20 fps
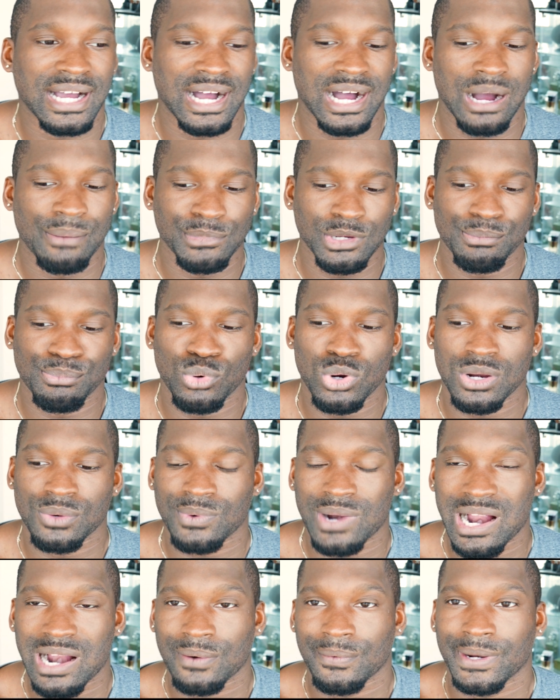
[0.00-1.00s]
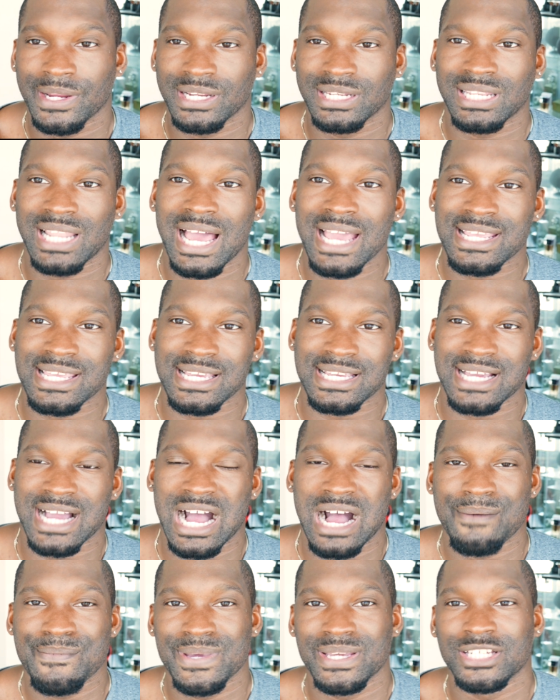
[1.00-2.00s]
Your boy Ray, like,
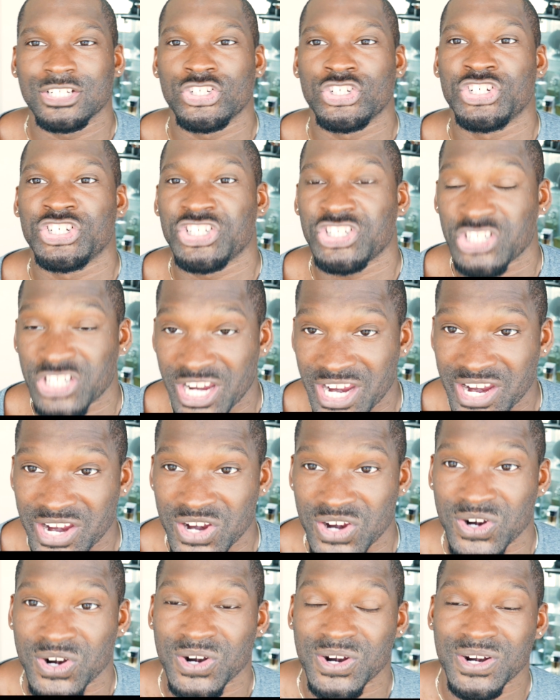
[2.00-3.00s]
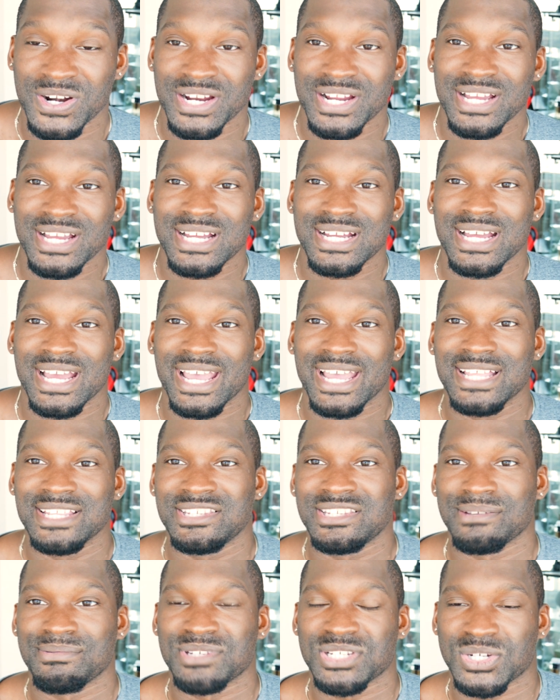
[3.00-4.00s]
comment, share,
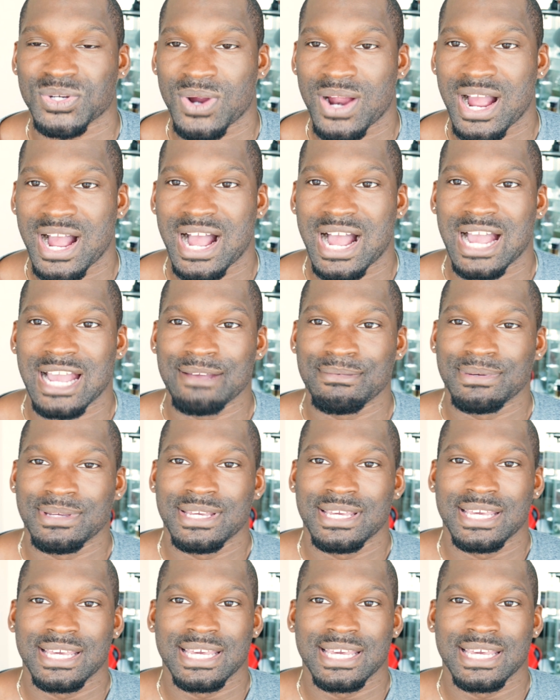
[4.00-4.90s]
and subscribe.